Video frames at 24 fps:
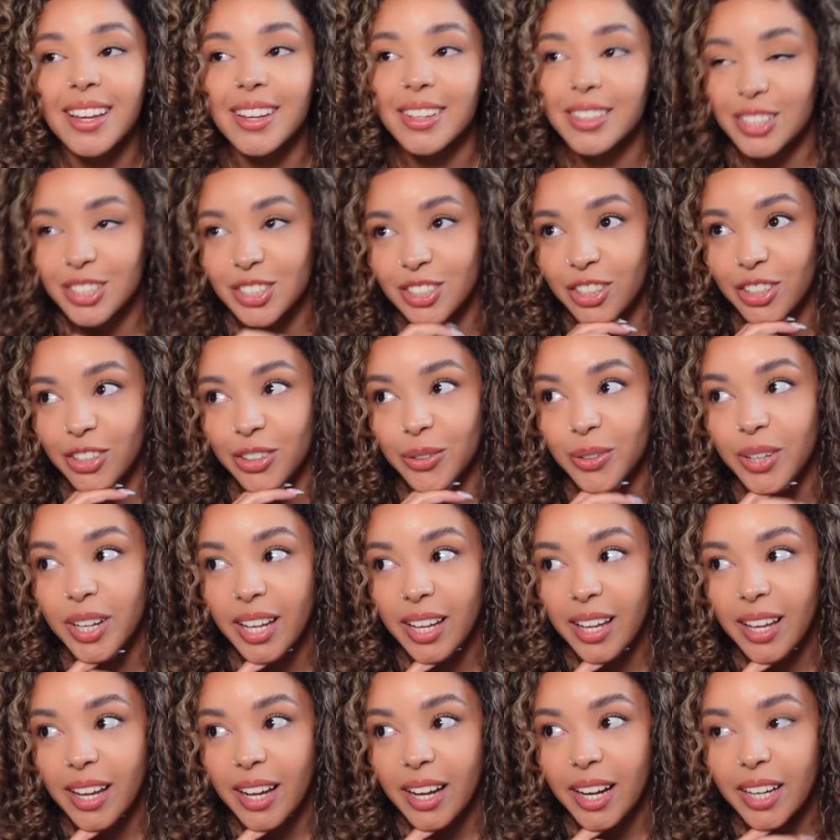So
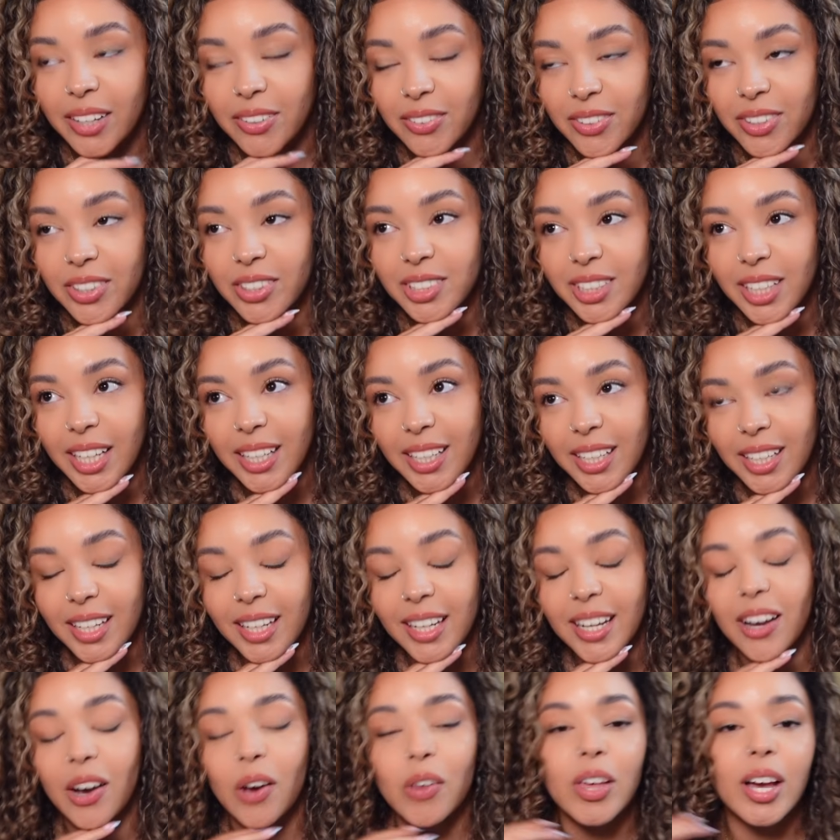I feel like
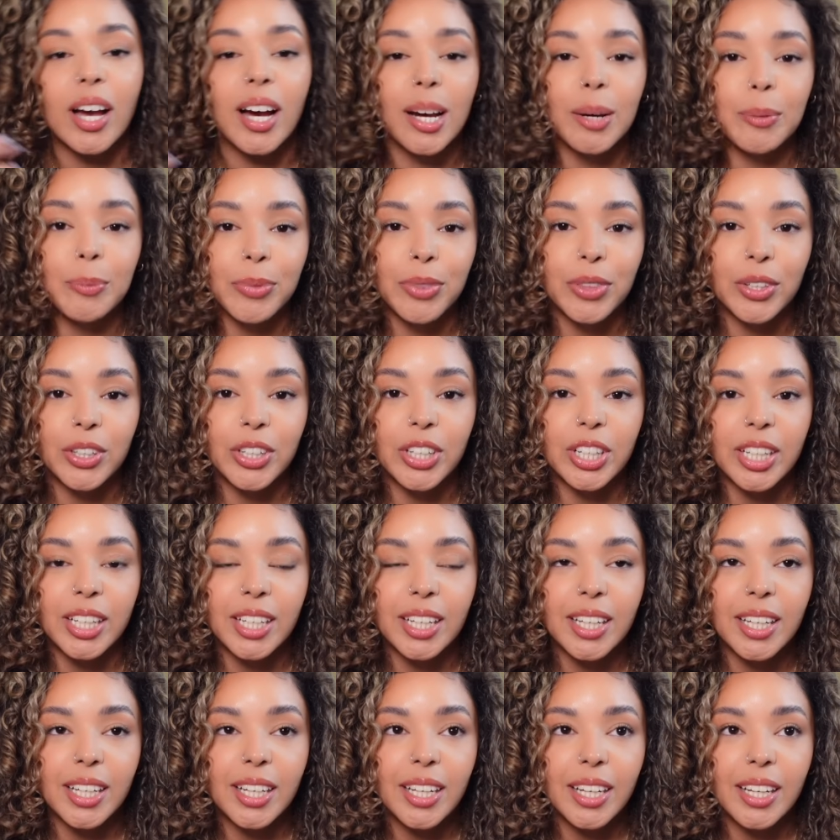now that I'm
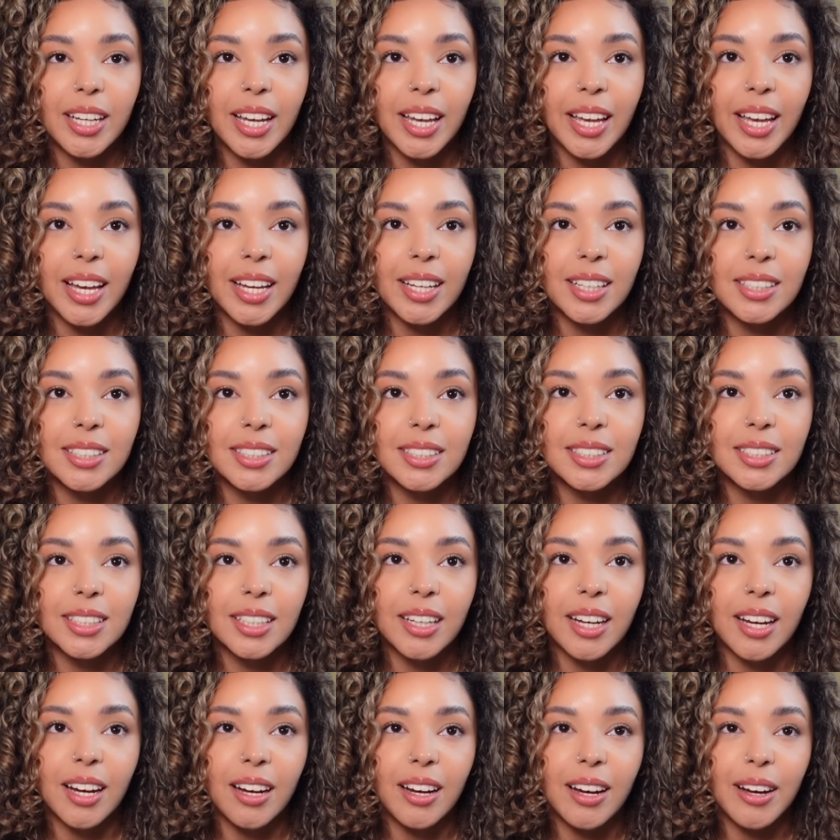30 and
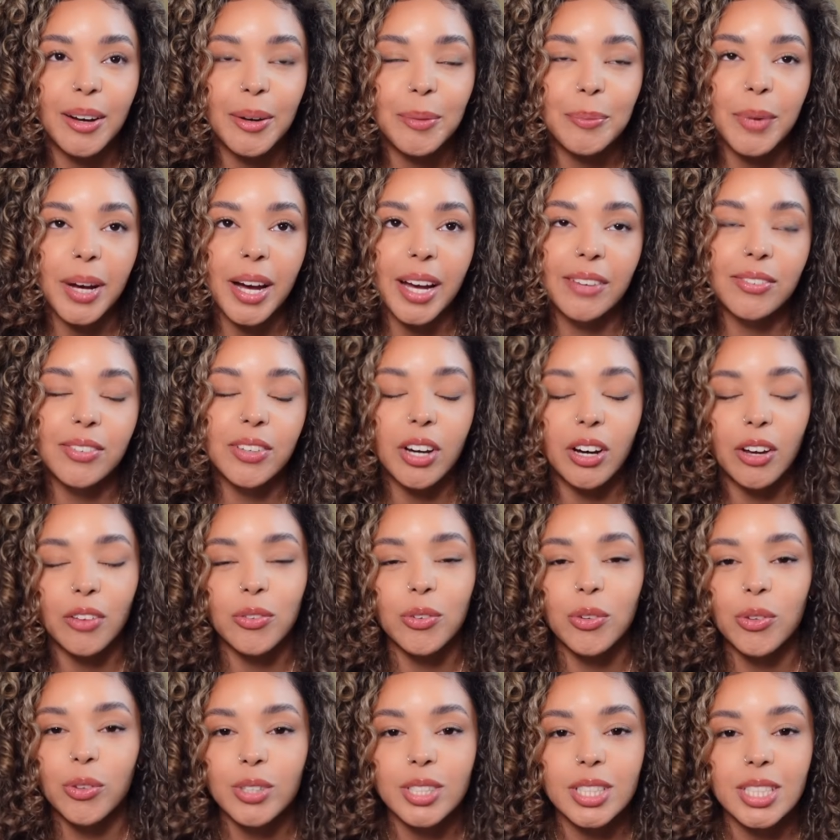I've gone
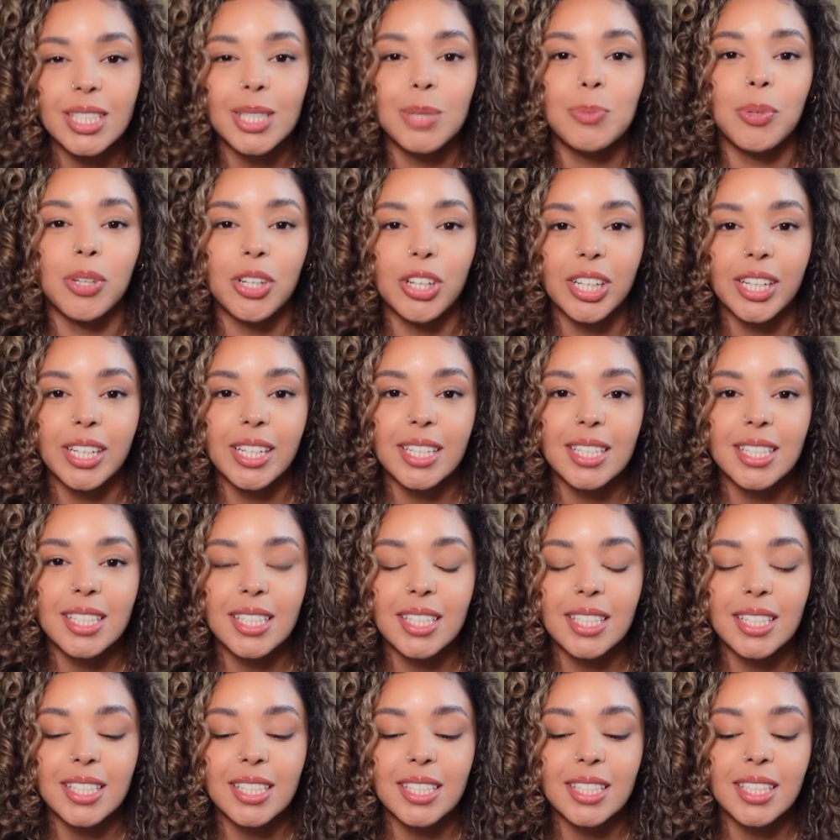through those
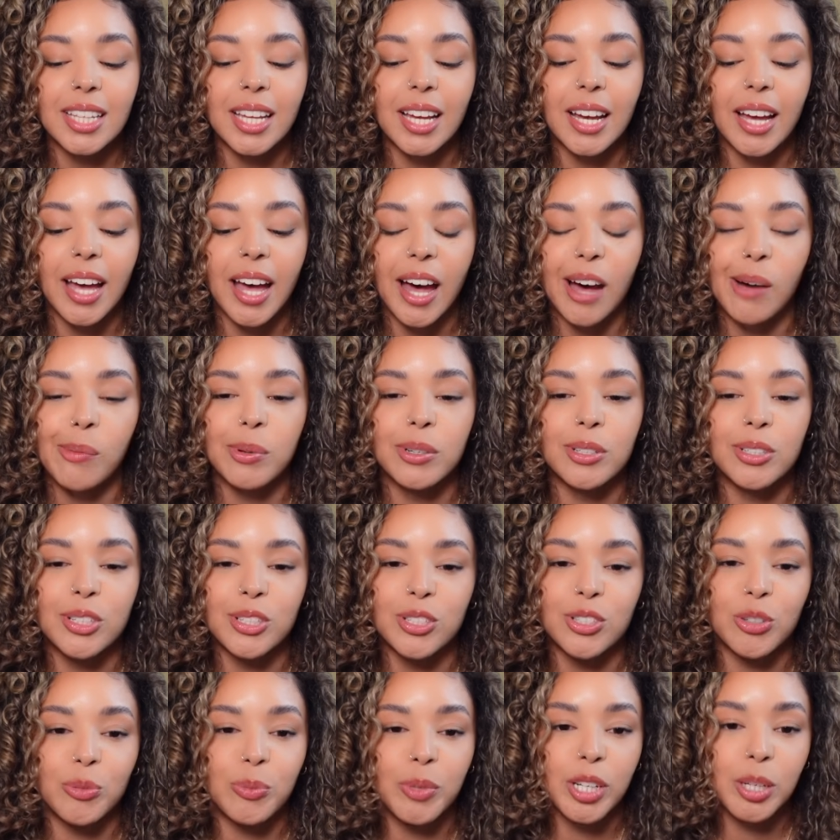experiences that happened to
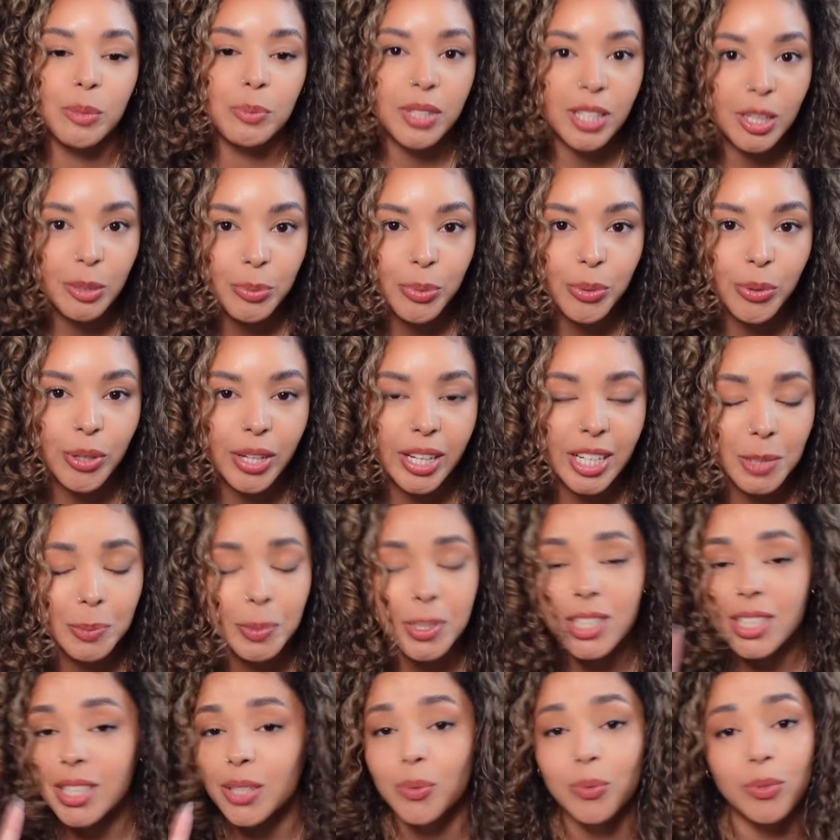so many people, and
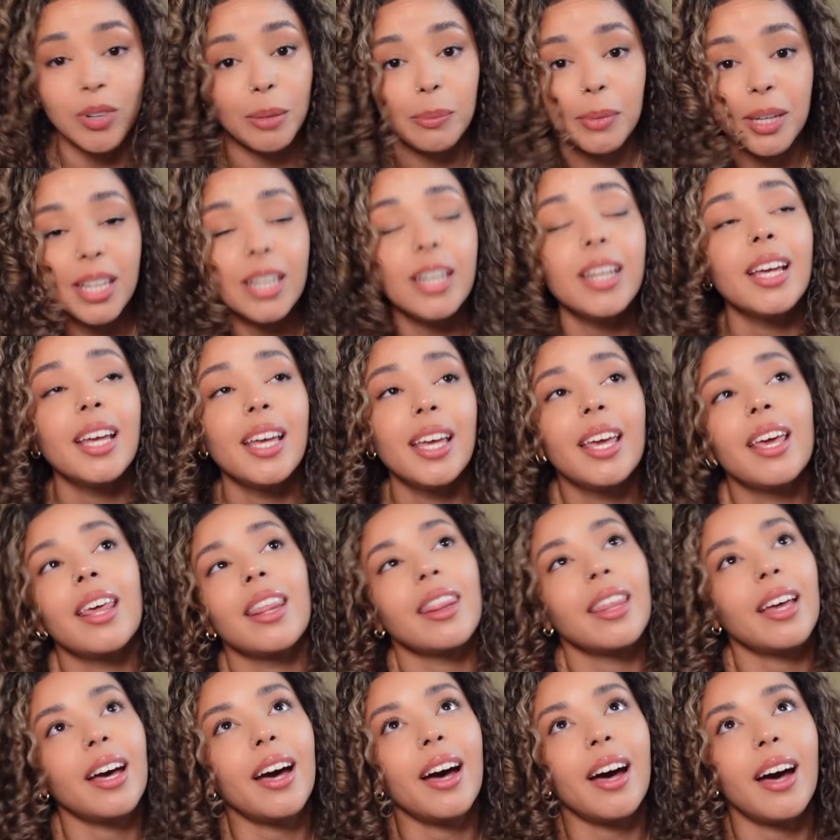especially women,
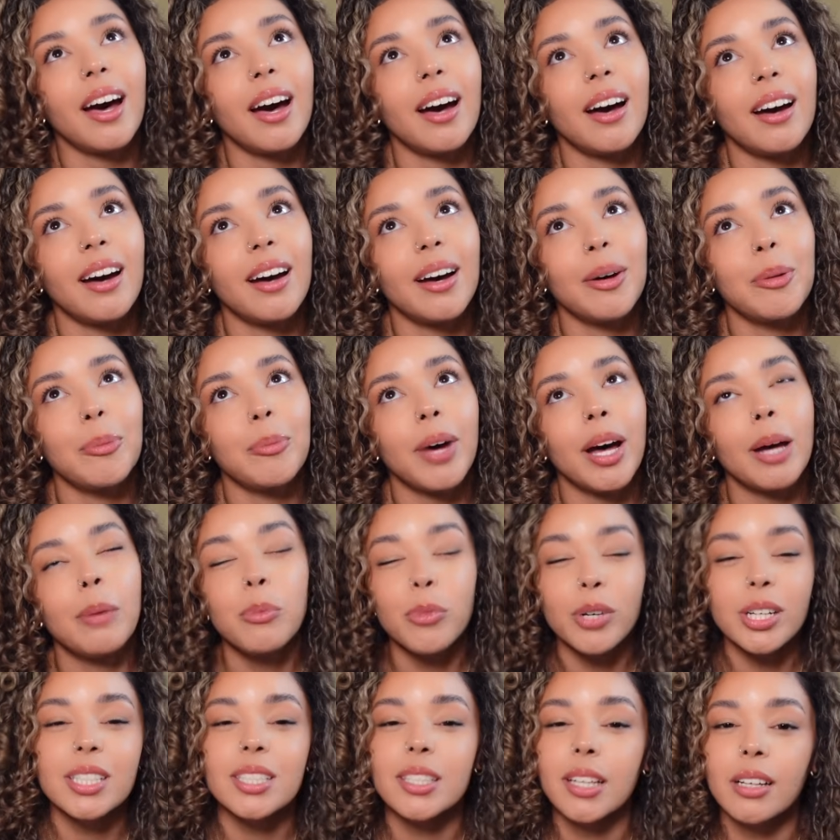that I'm
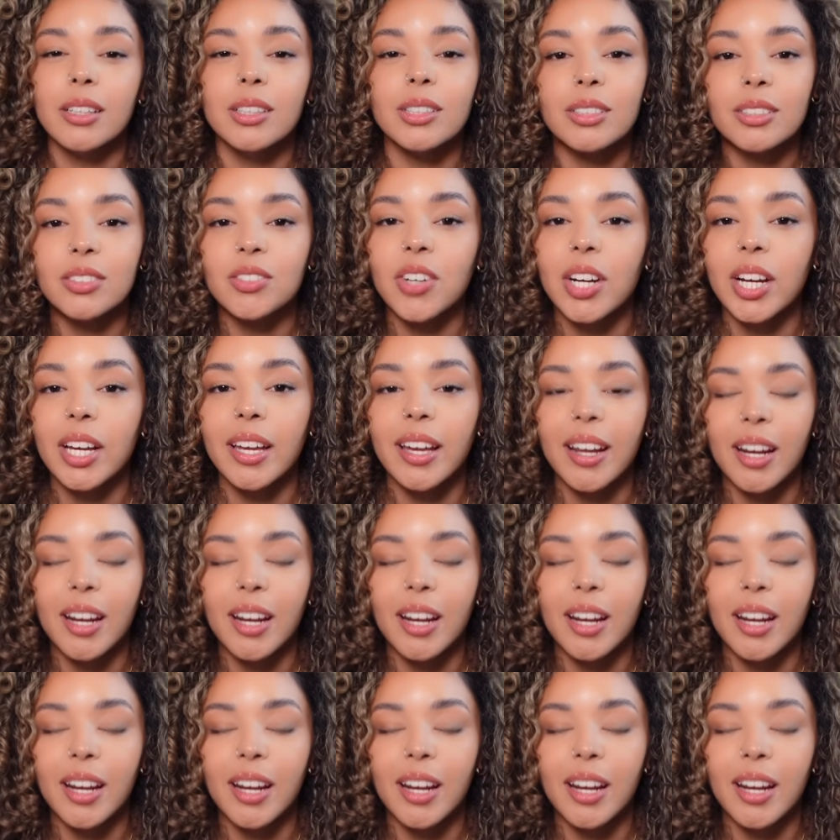more settled, right?